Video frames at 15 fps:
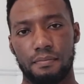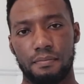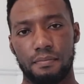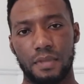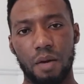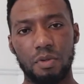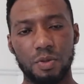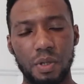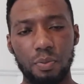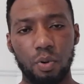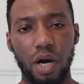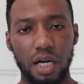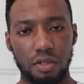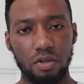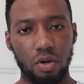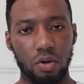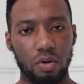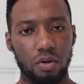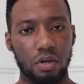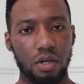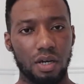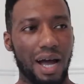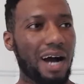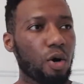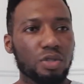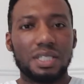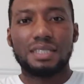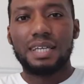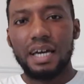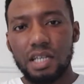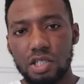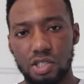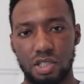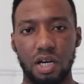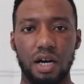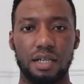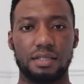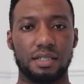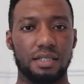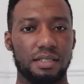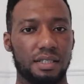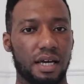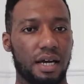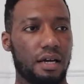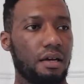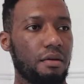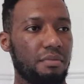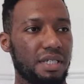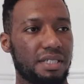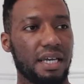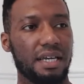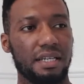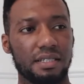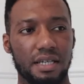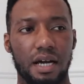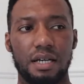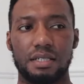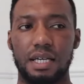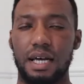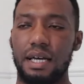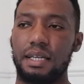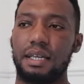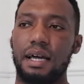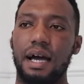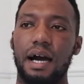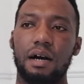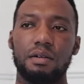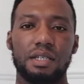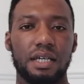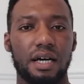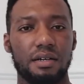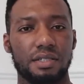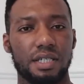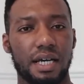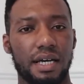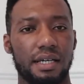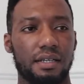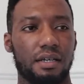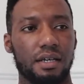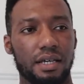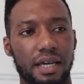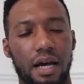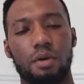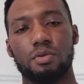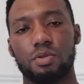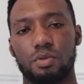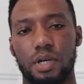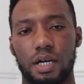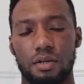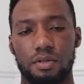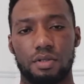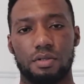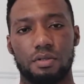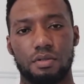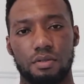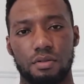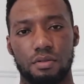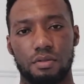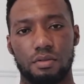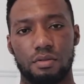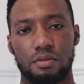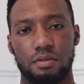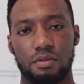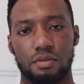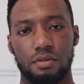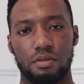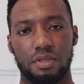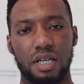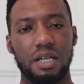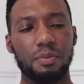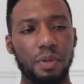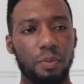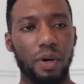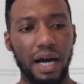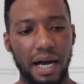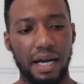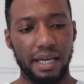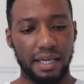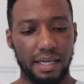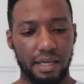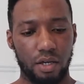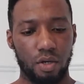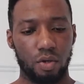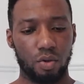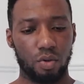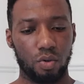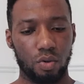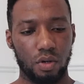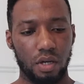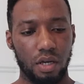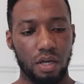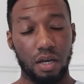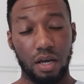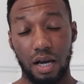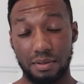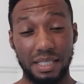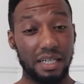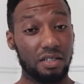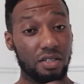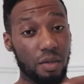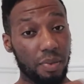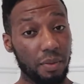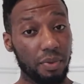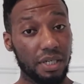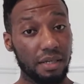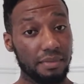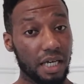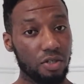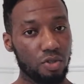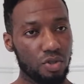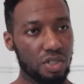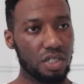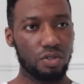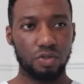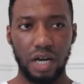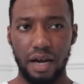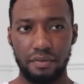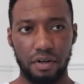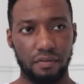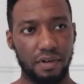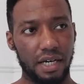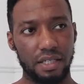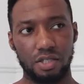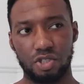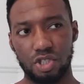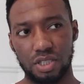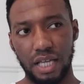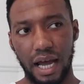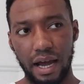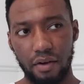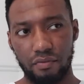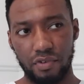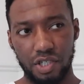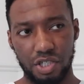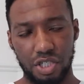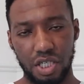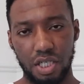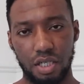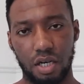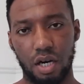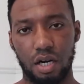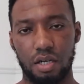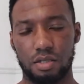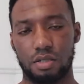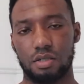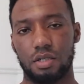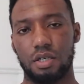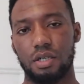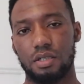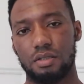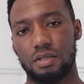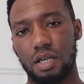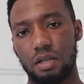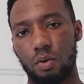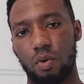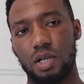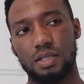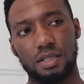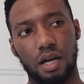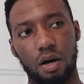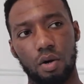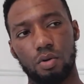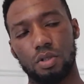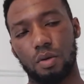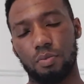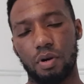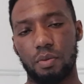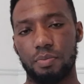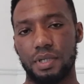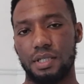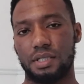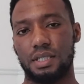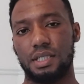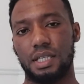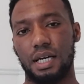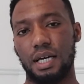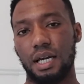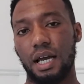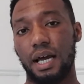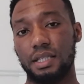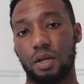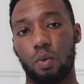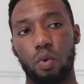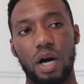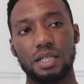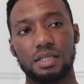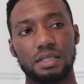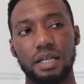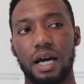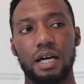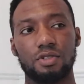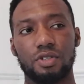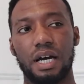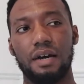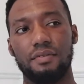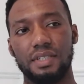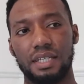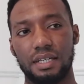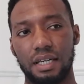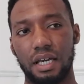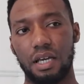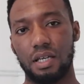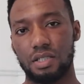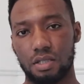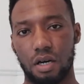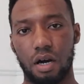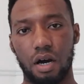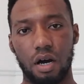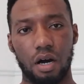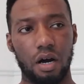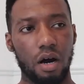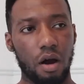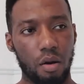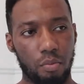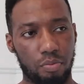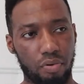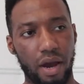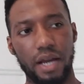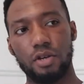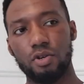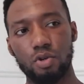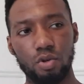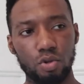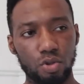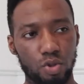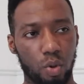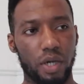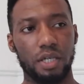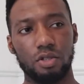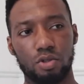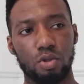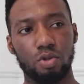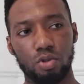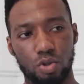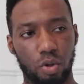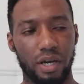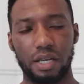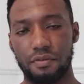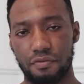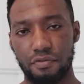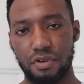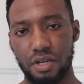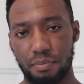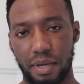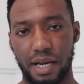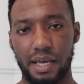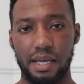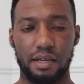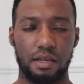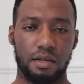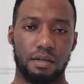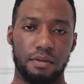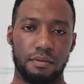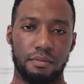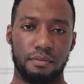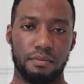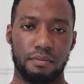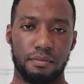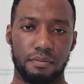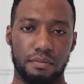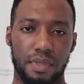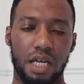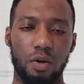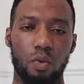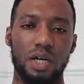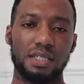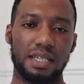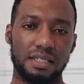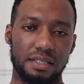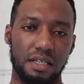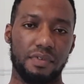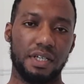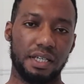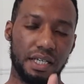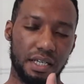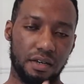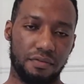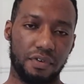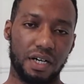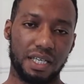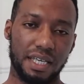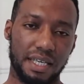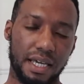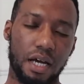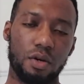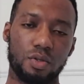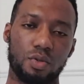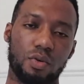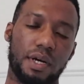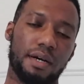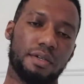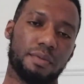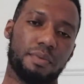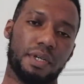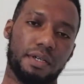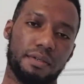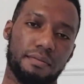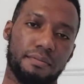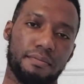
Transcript: Now most people I know, I go to tenants' yards and that, Mercedes outside, Audi outside, council house. The only people out here who I tell you, the people then that you see driving around in just the average shitty cars, they're the ones that own the properties and the, and the ones that are driving the latest car, brand new, 22, 23 plate, they're the ones that's living in the fucking council house, blood.